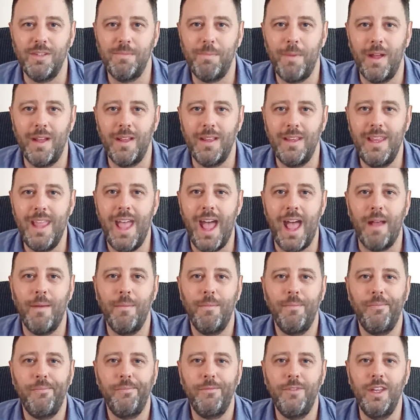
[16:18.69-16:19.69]
But yeah,
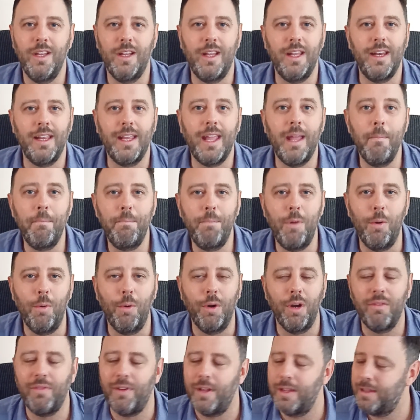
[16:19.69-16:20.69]
you're going to get
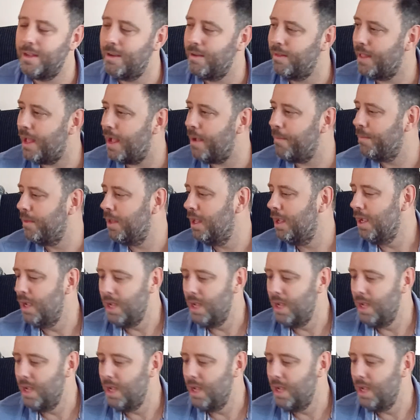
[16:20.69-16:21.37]
bored if I do that.